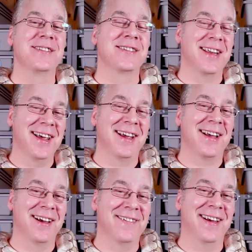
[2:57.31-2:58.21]

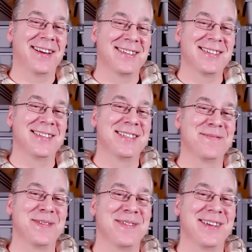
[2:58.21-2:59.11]
snake. I've actually seen
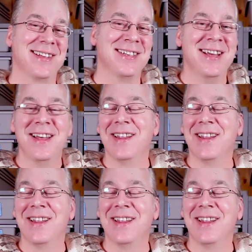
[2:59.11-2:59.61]
some people do this.